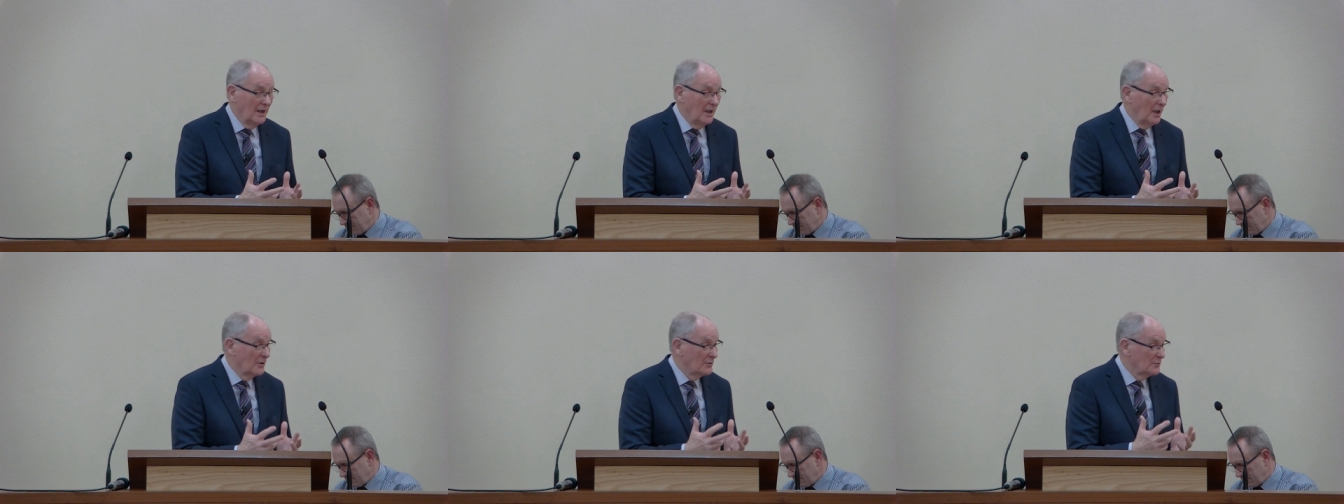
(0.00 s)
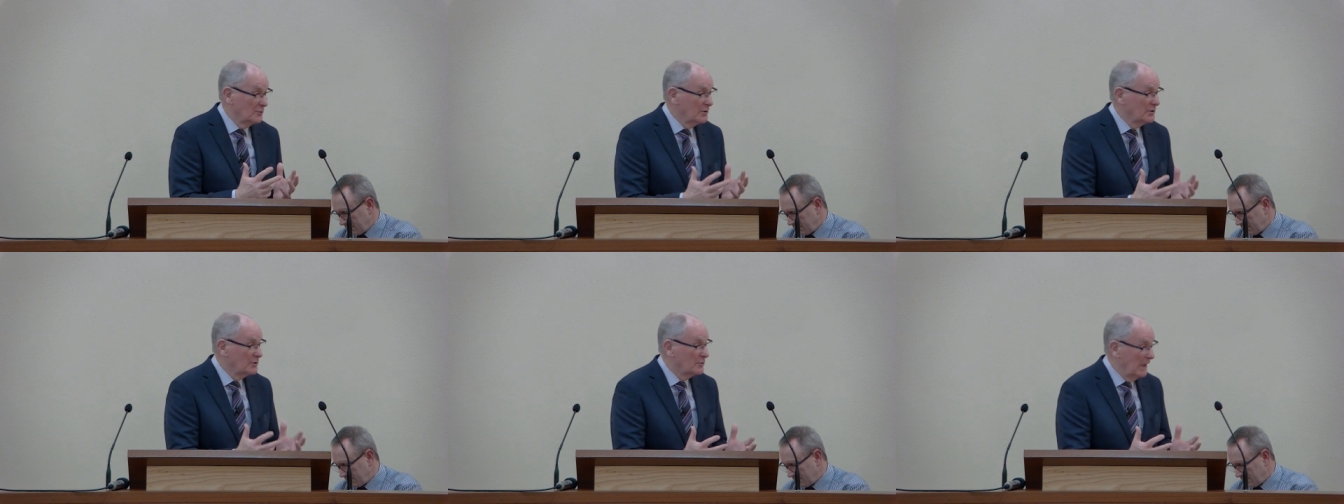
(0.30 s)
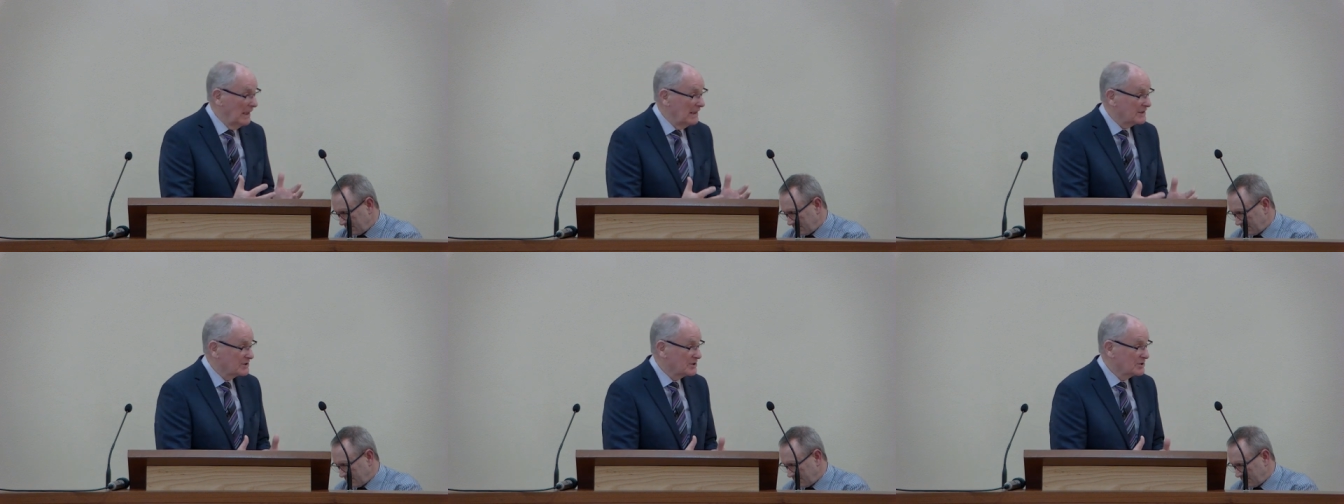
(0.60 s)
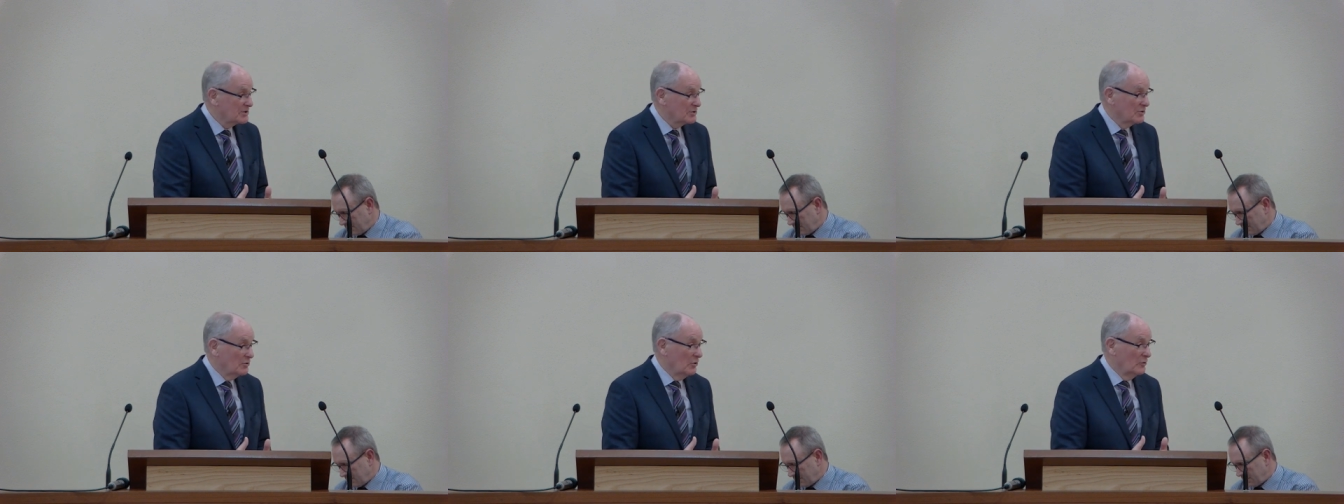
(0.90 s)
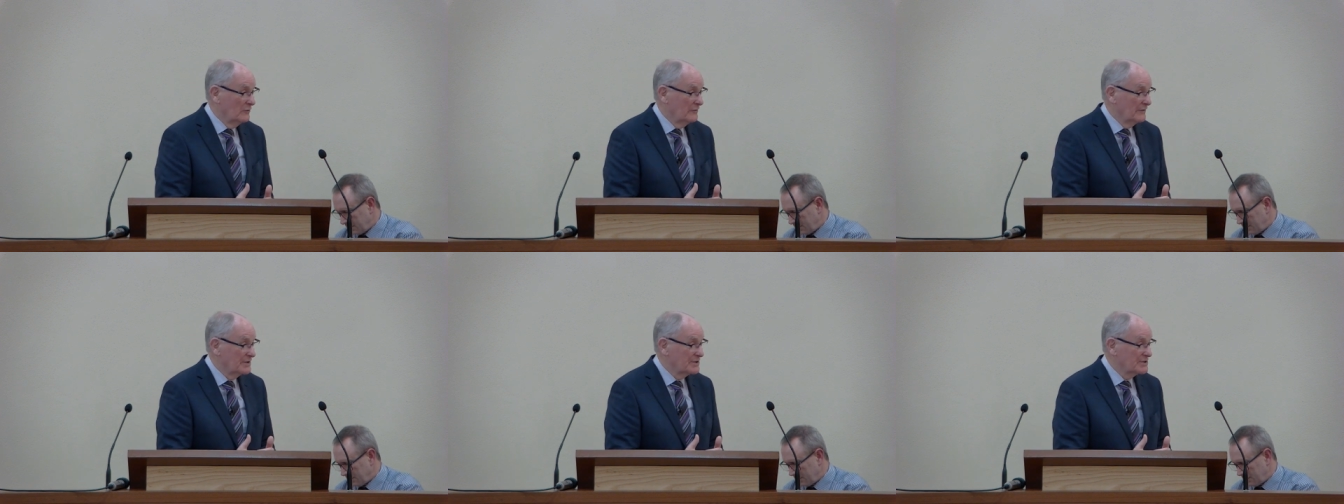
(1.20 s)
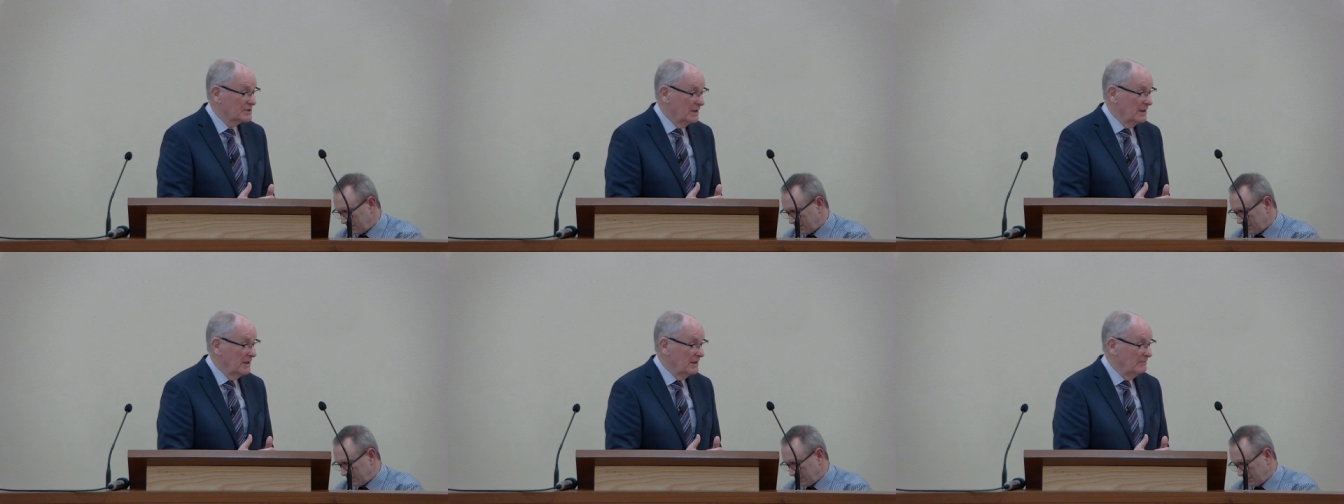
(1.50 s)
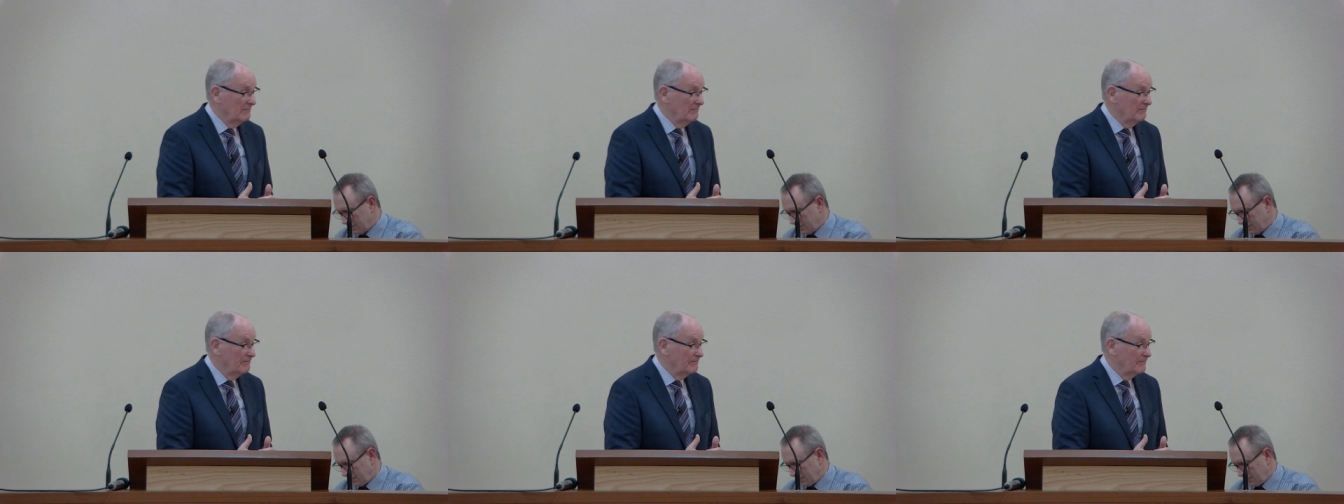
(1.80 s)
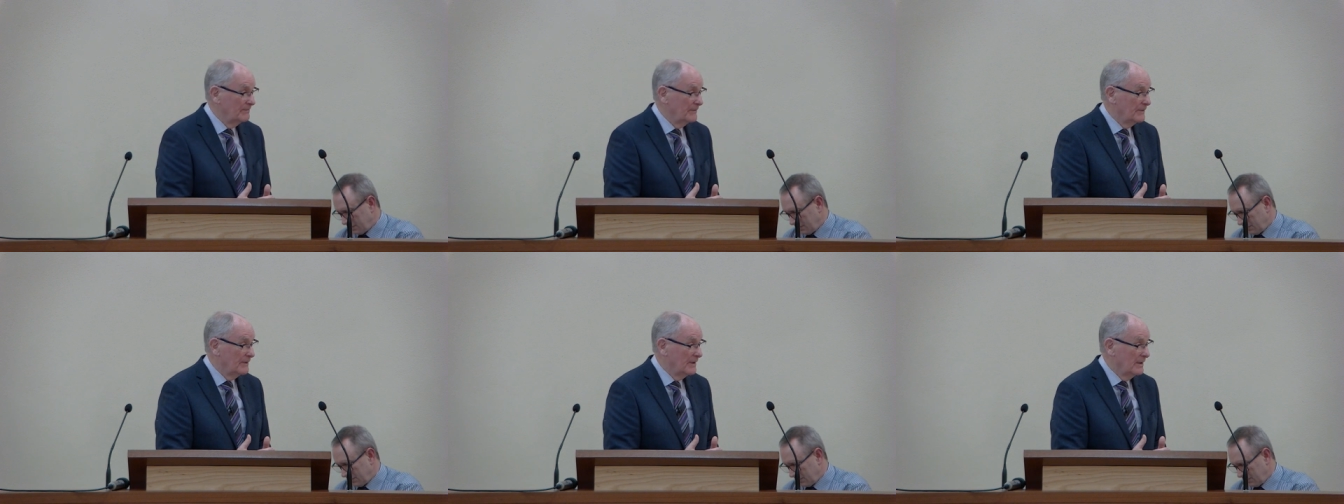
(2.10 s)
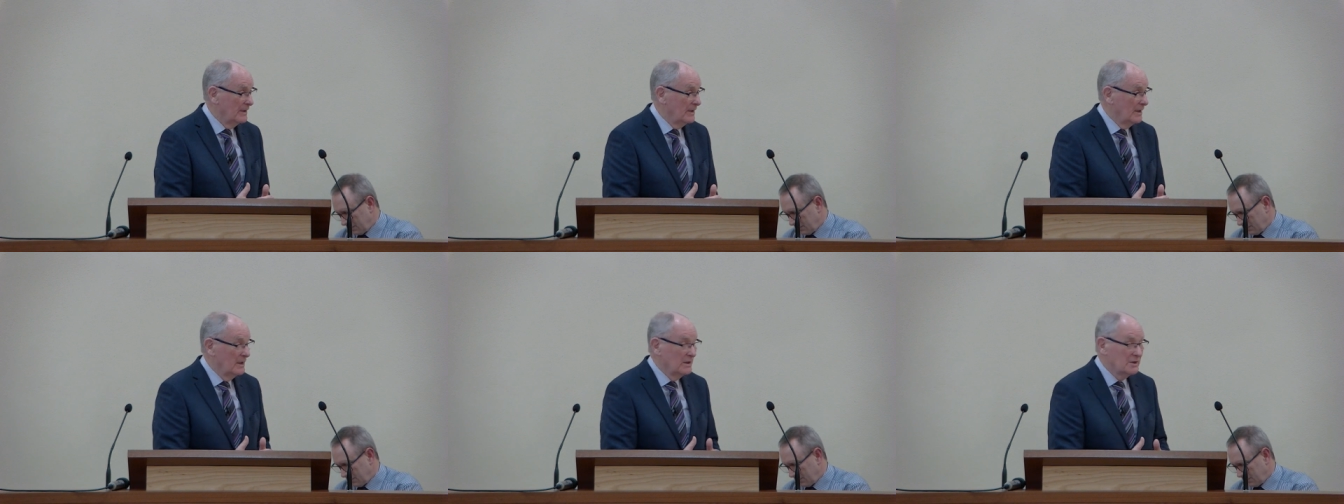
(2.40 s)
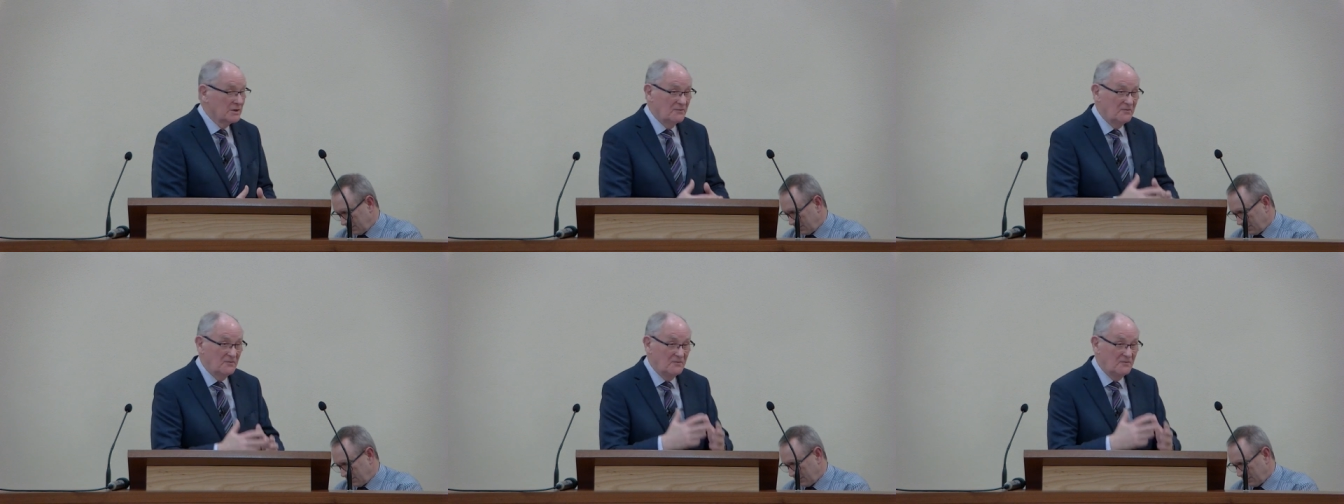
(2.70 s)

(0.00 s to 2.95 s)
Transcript: our regrets over sin, to